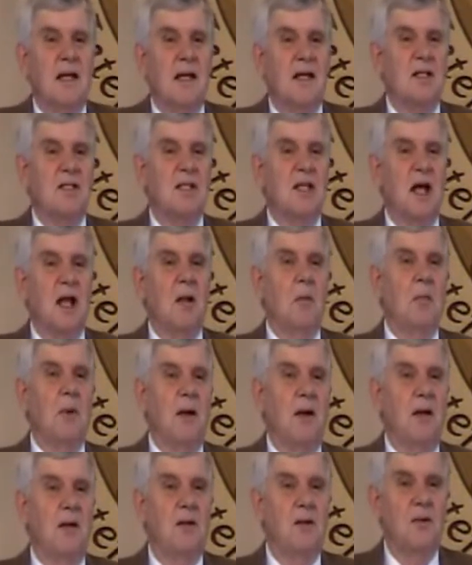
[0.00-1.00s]
it's
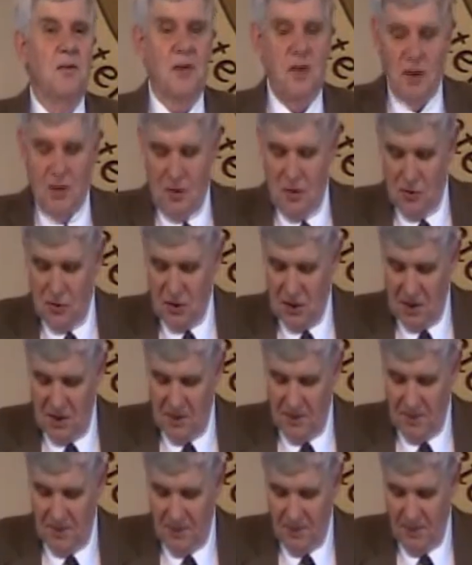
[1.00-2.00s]
celebrated on
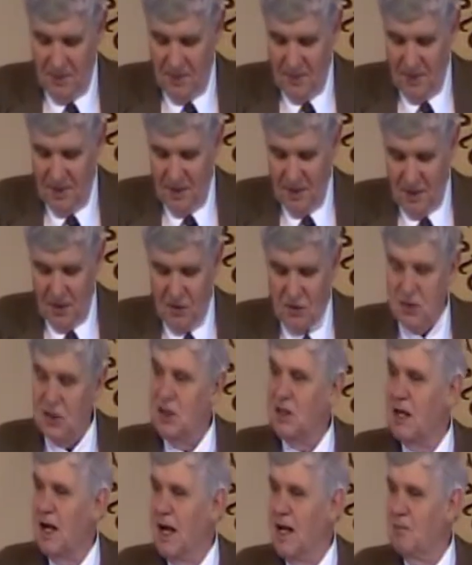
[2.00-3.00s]
Thursday.
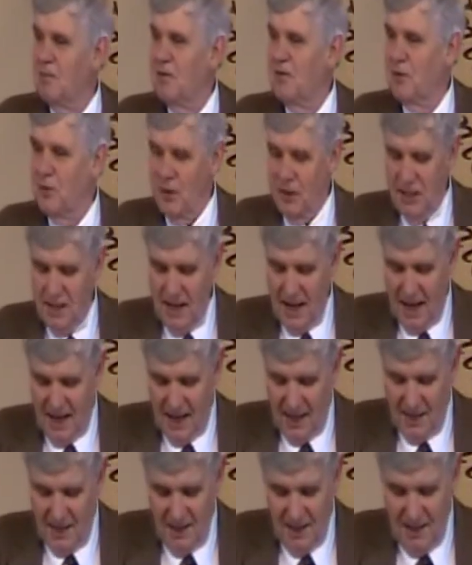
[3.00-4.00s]
Thursday night before he
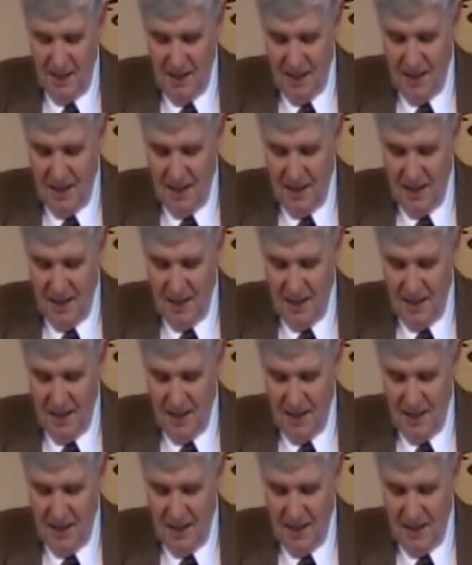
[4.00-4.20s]
died.